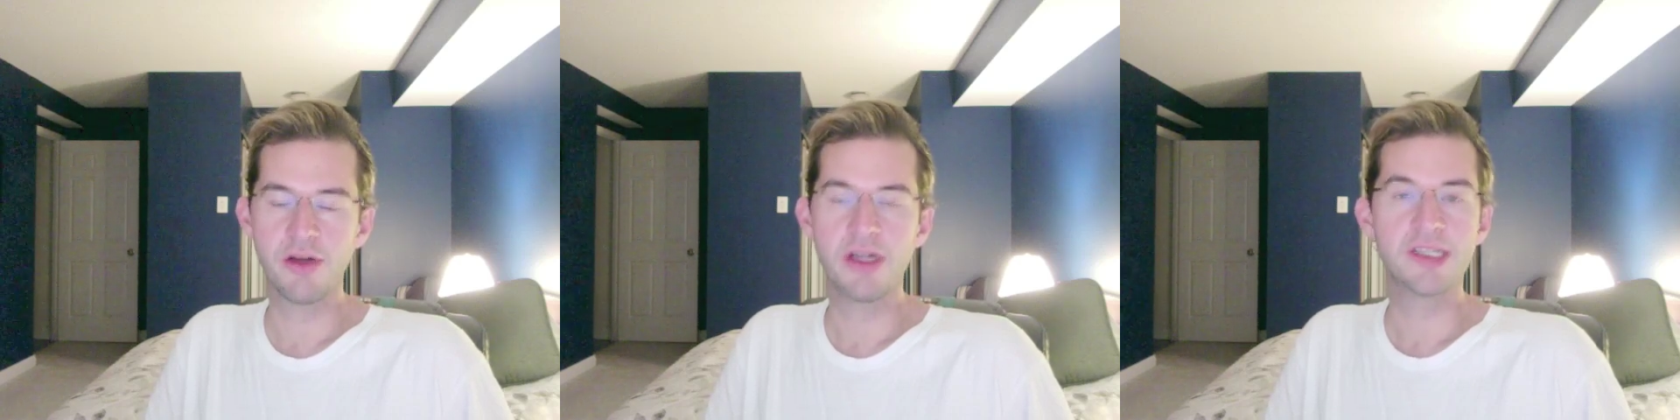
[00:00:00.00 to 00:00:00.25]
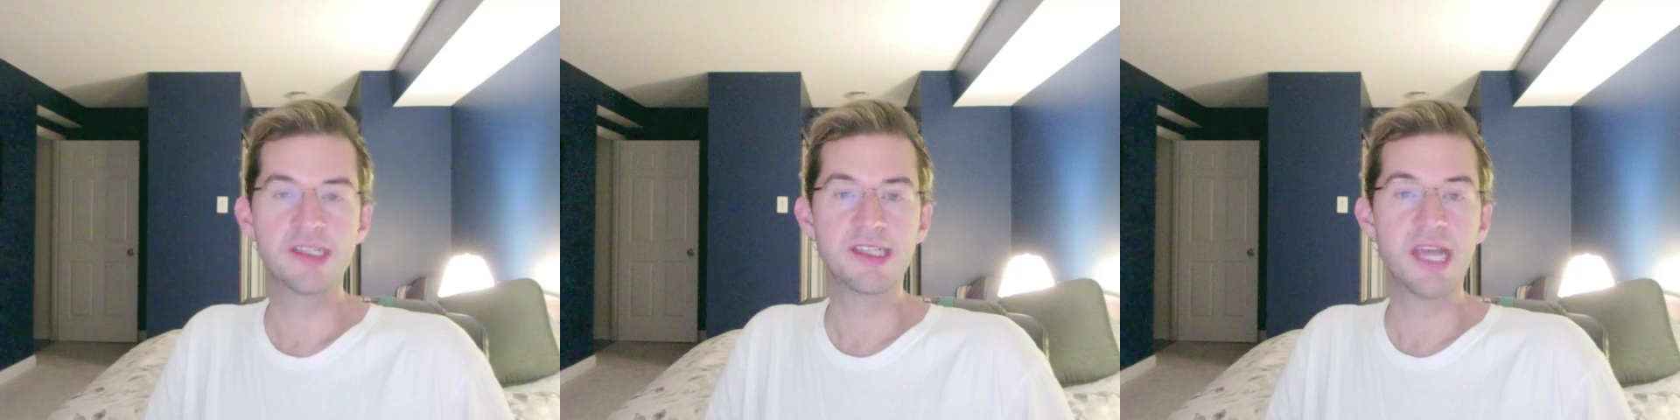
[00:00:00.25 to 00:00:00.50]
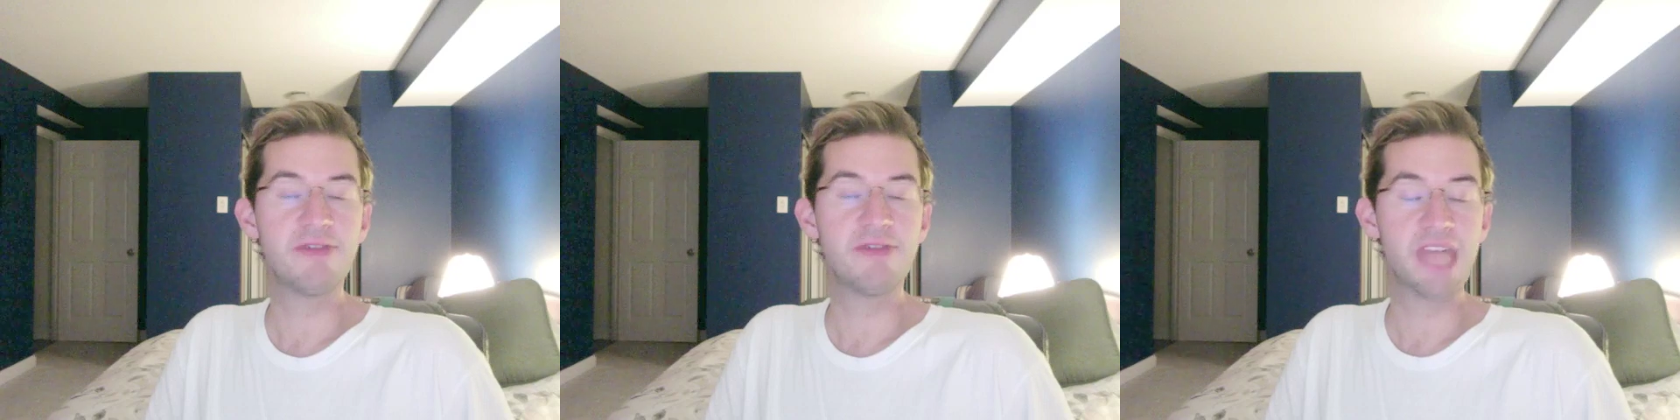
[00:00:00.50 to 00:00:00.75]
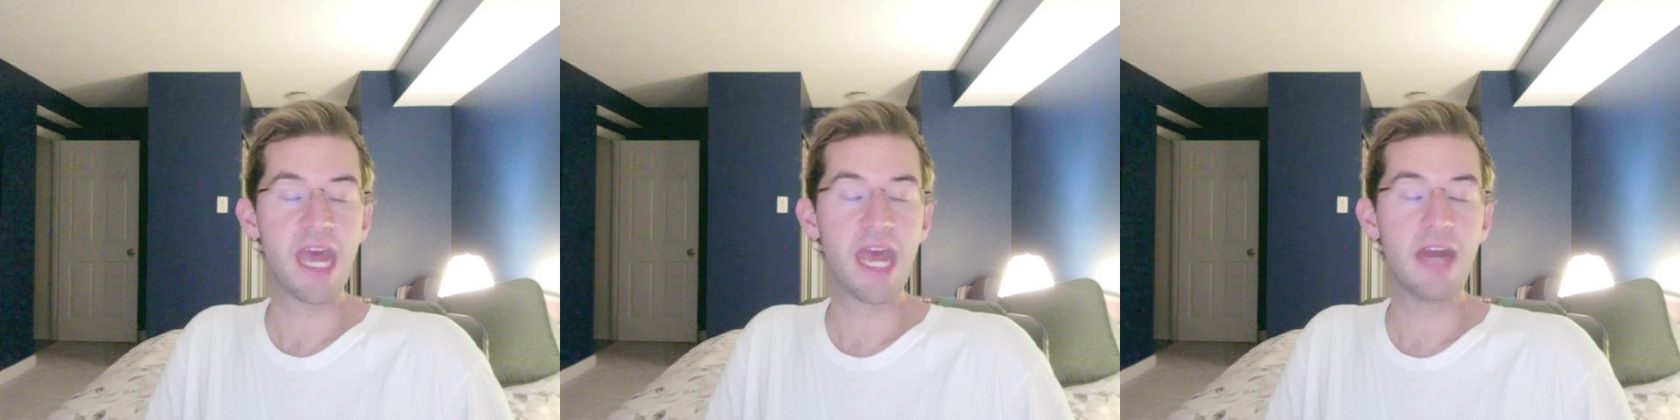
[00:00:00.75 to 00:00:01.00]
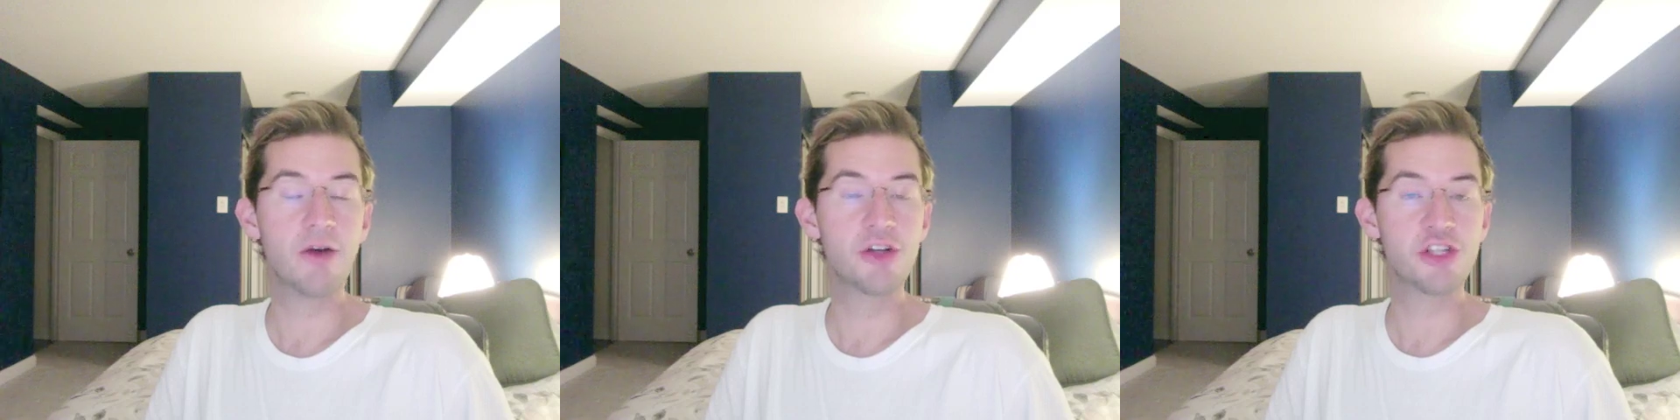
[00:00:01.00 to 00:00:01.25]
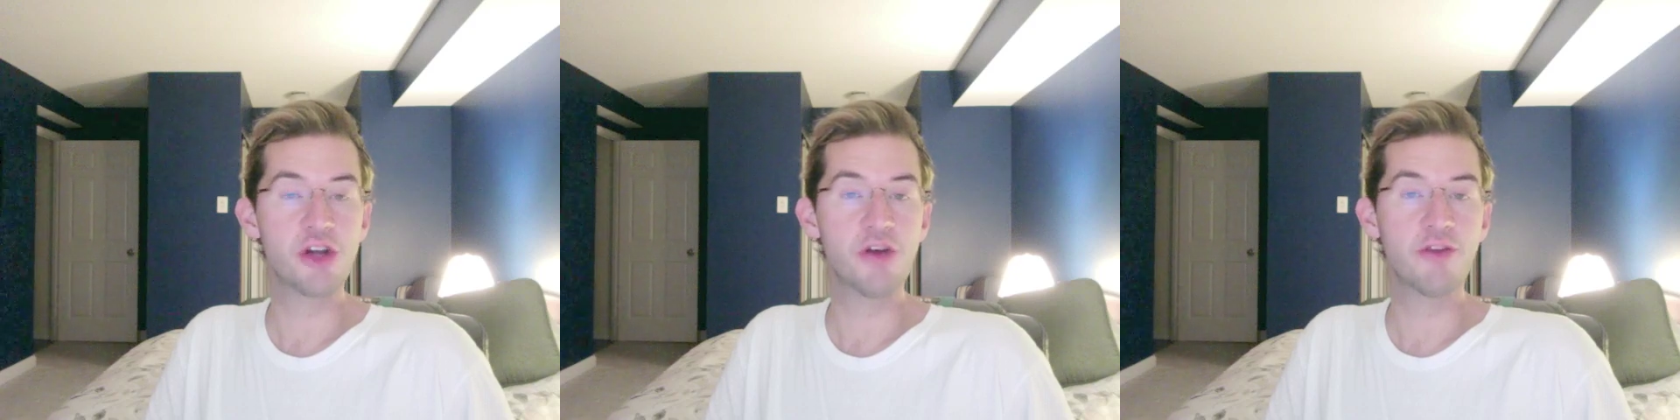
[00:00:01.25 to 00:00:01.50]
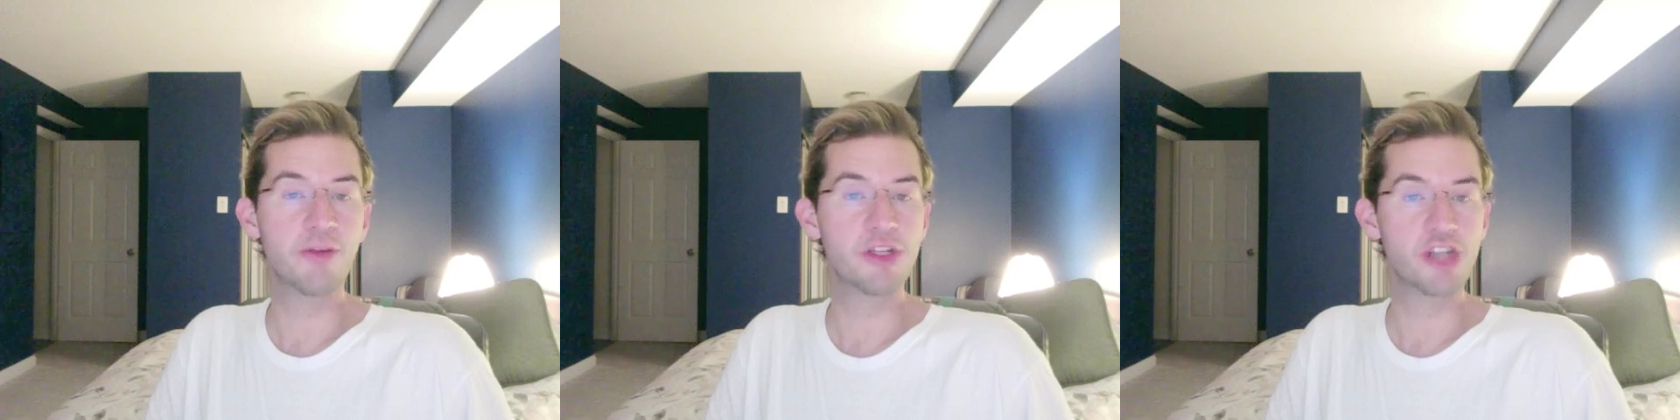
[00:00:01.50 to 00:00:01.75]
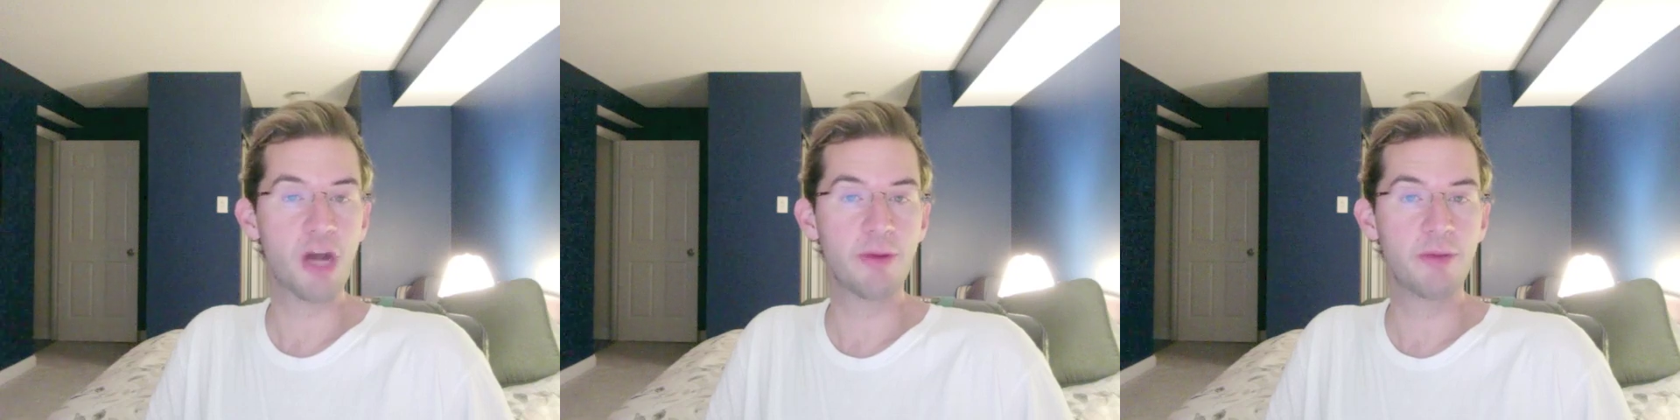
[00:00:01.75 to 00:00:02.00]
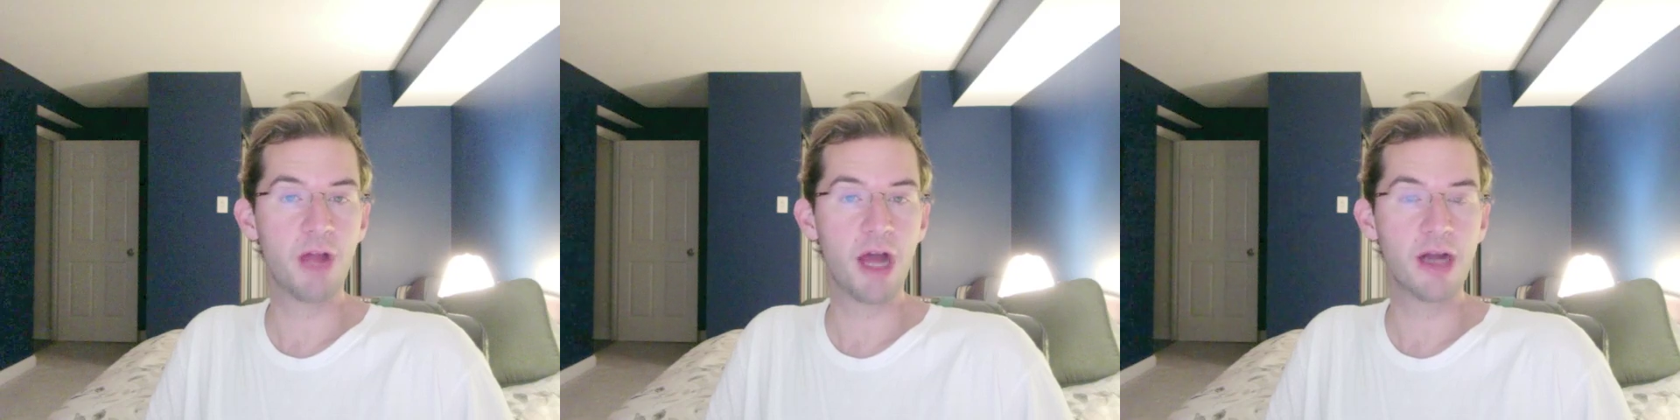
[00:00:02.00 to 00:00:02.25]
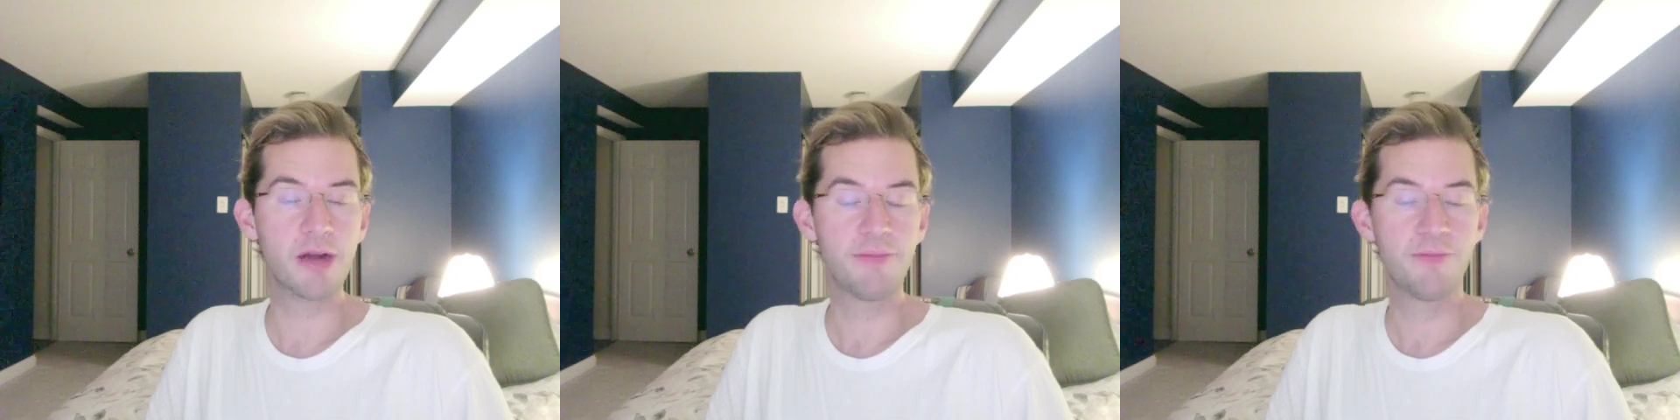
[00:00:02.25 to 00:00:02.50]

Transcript: to save Dan or Joe from the chopping block?